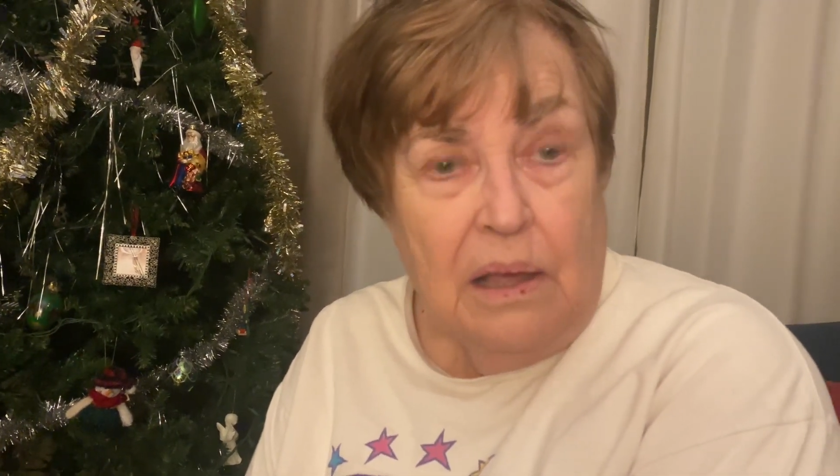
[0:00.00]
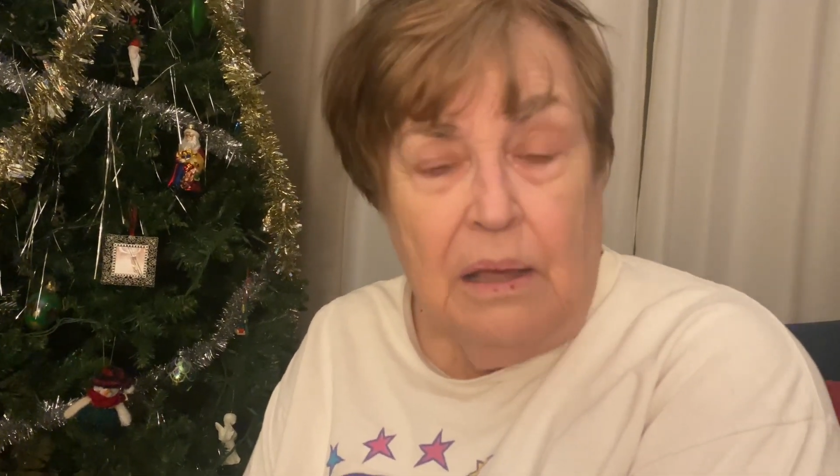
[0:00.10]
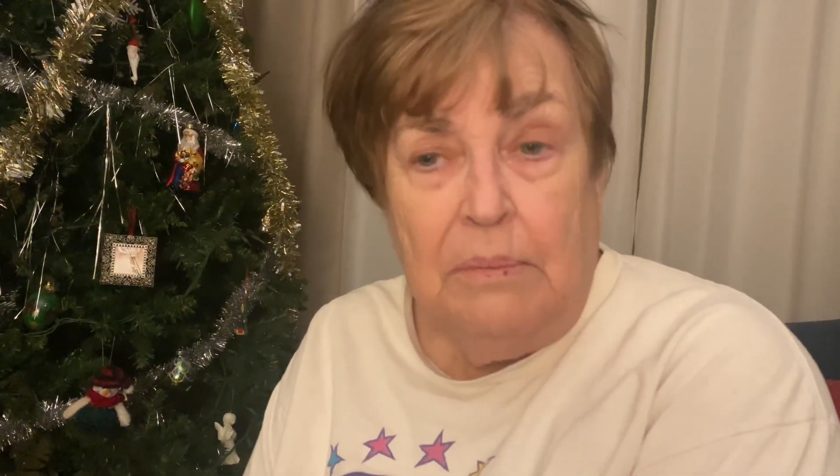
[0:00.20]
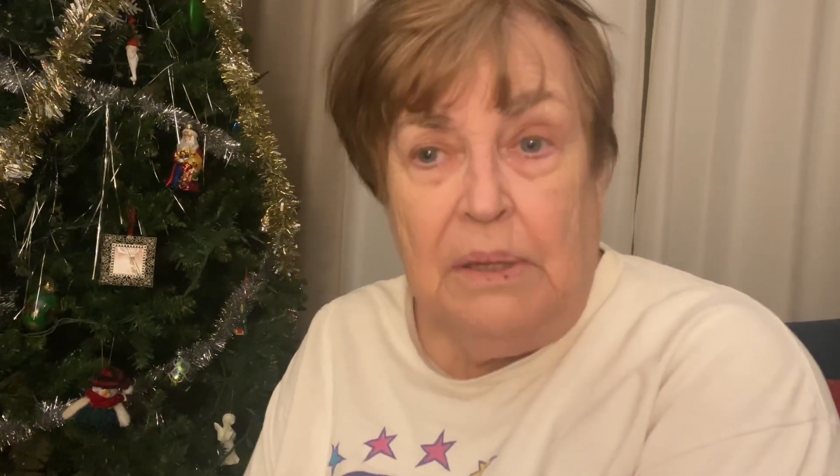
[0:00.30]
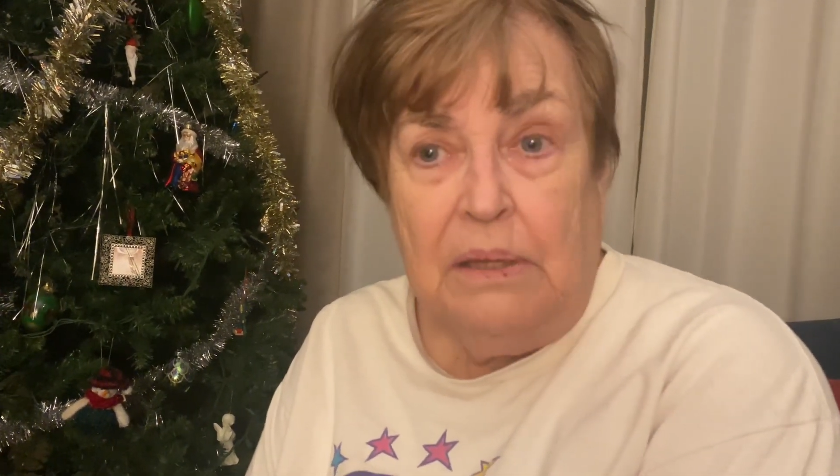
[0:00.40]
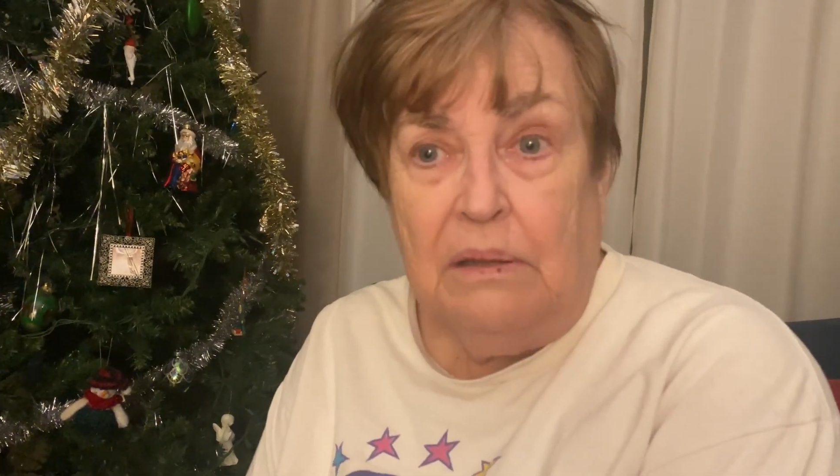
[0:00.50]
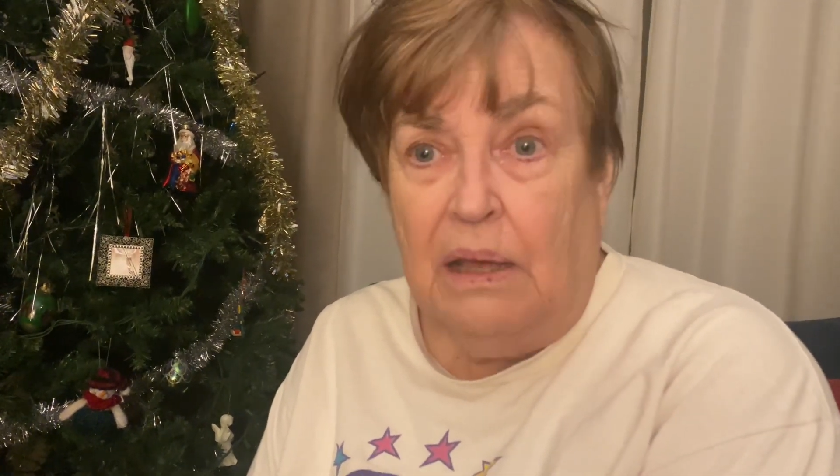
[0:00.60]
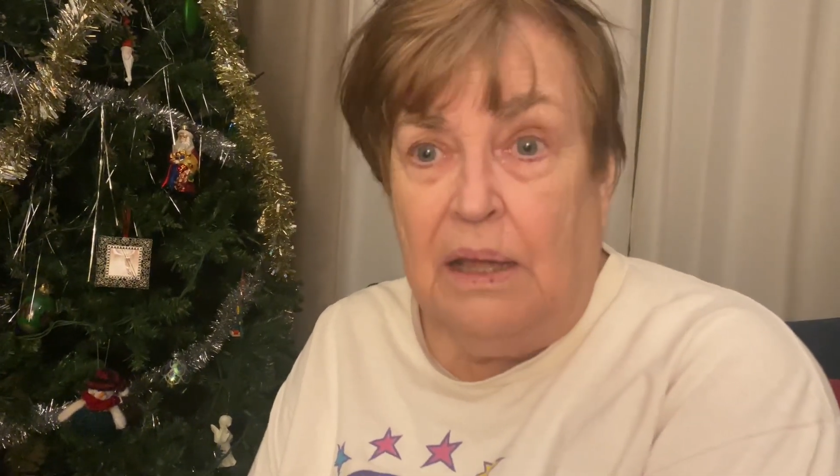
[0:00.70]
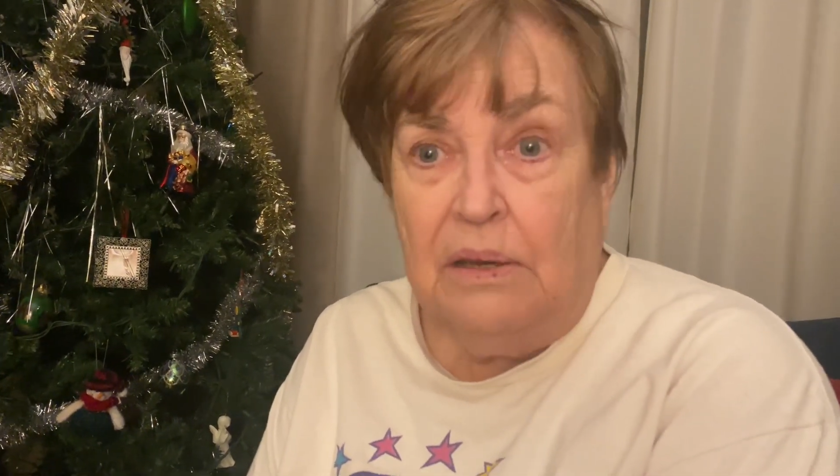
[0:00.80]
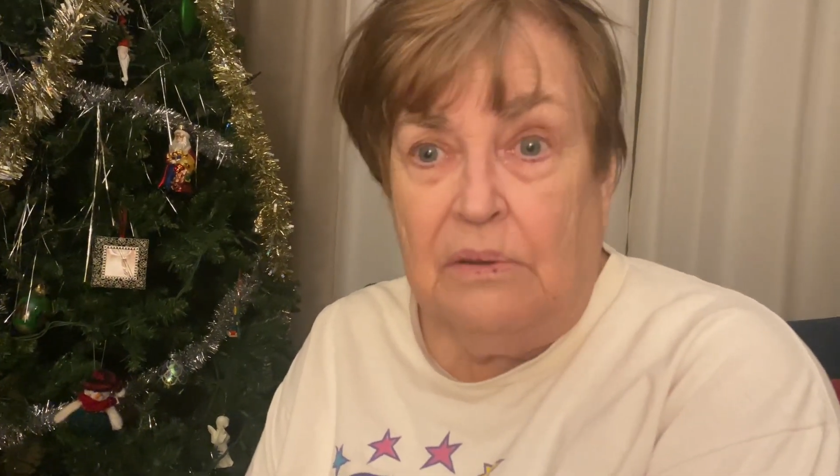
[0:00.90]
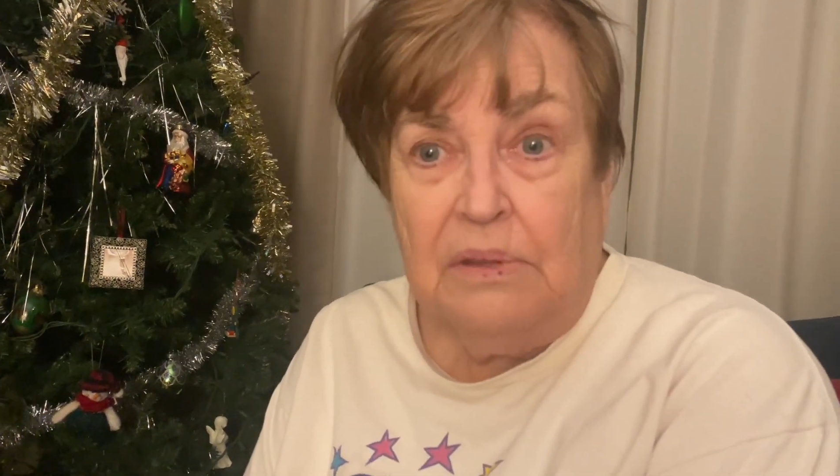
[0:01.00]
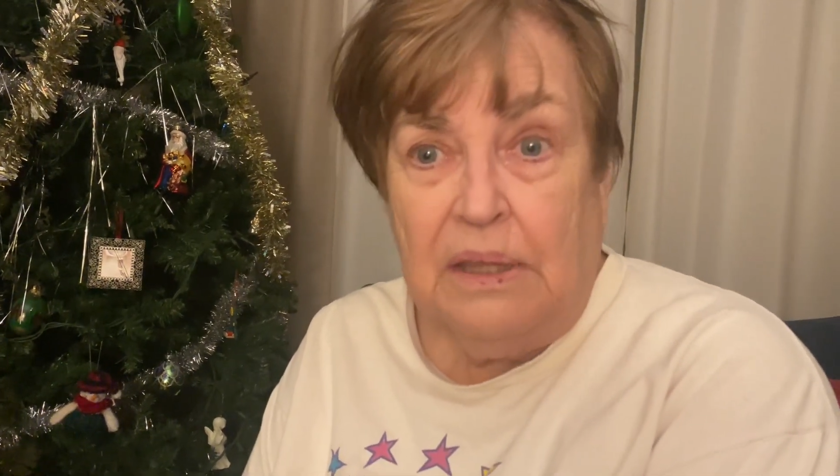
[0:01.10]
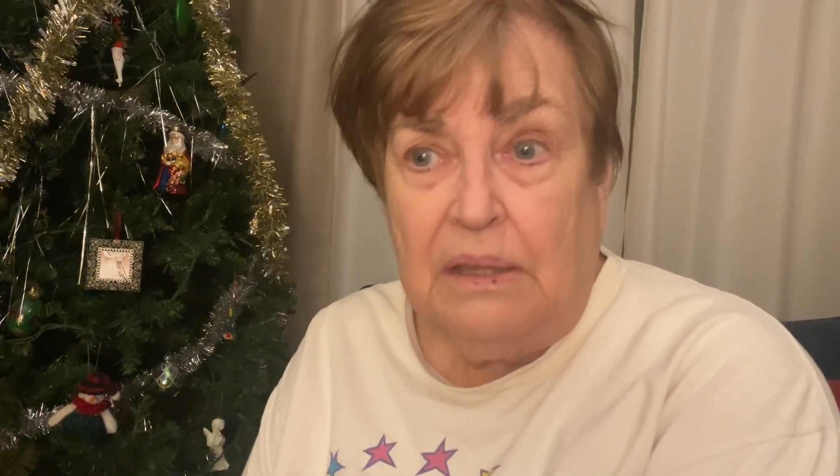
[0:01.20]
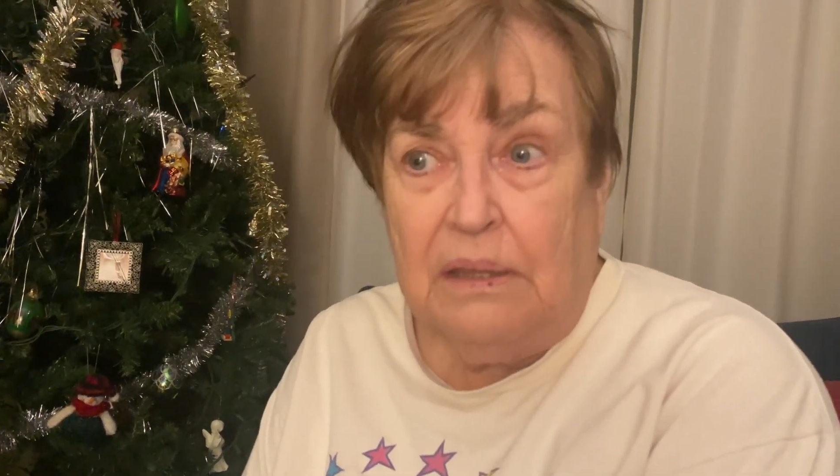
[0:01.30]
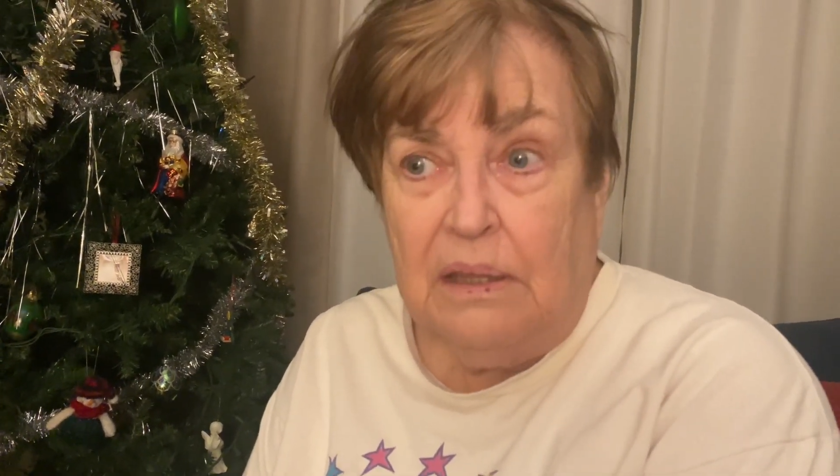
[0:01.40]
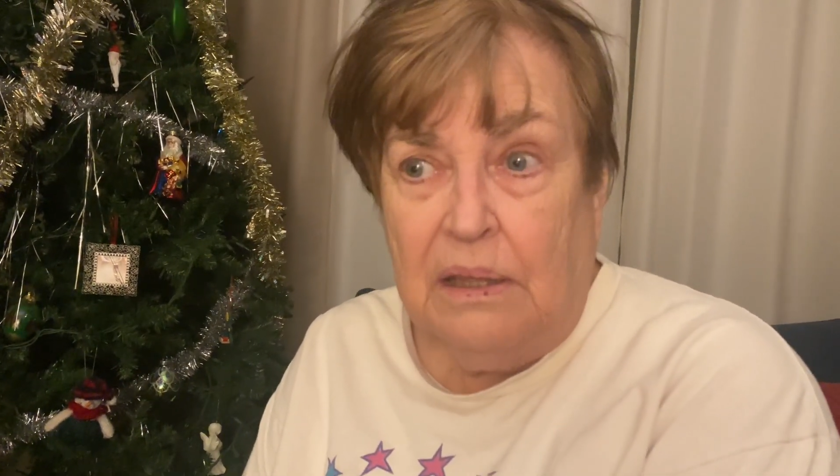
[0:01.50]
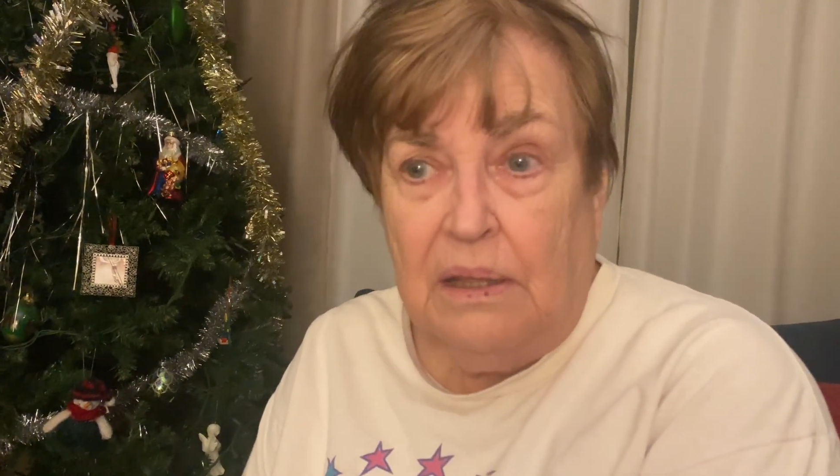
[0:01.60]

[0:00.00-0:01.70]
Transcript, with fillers: I mean, I don't think.